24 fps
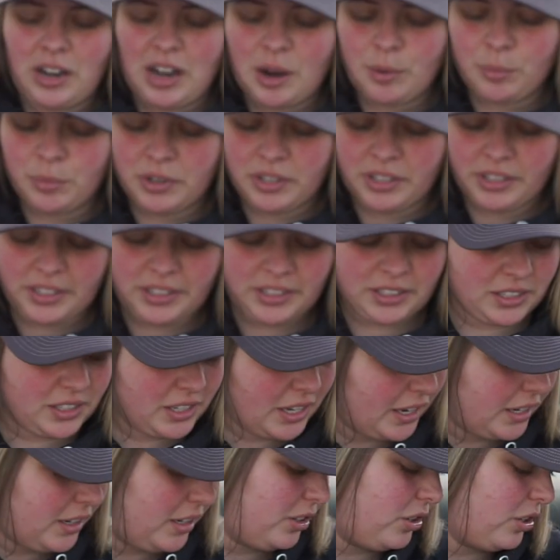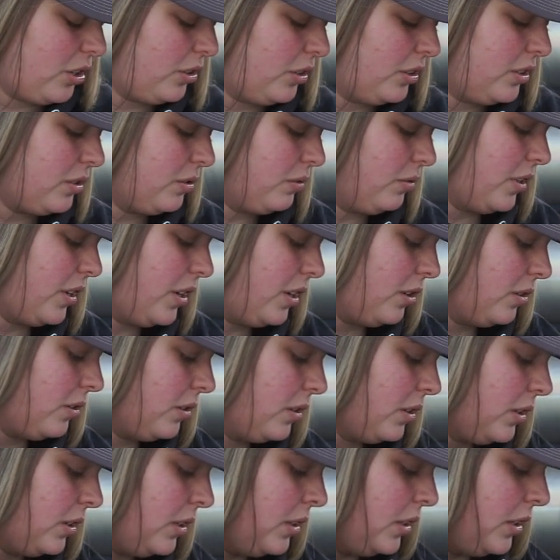I'm really excited to throw this around,
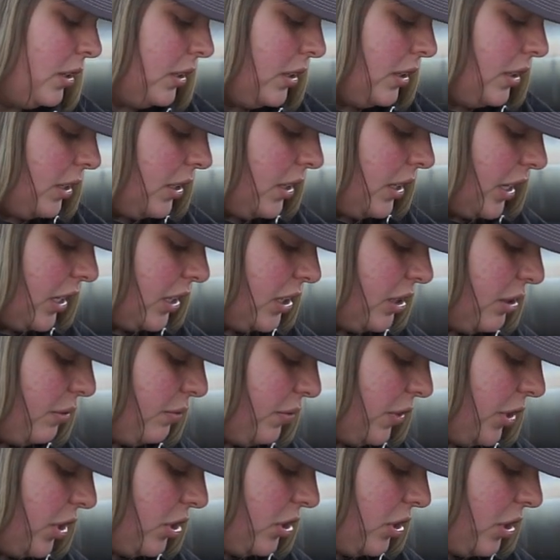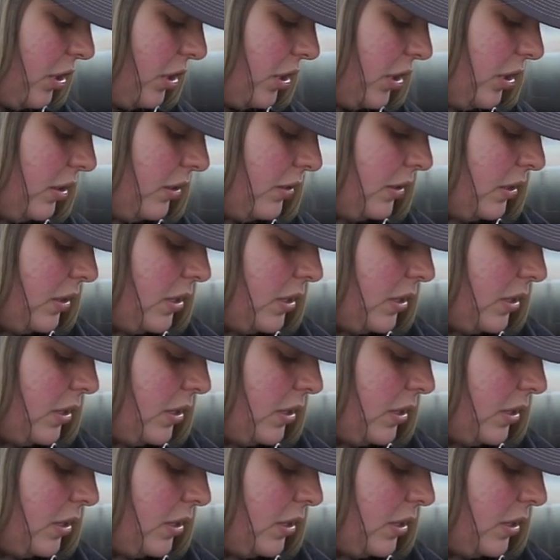catch some fish on it.